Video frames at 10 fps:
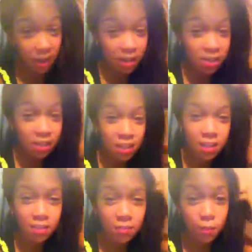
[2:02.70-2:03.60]
because it
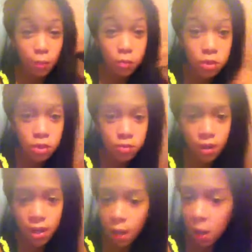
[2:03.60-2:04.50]
looks ferocious right
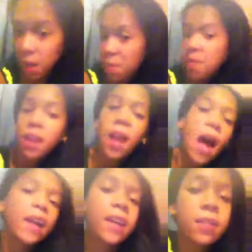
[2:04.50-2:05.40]
now, like I'm a
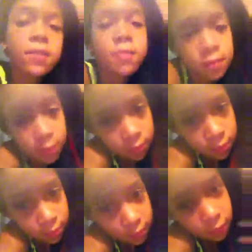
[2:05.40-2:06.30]
lion
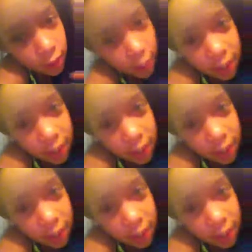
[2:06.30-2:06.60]
ready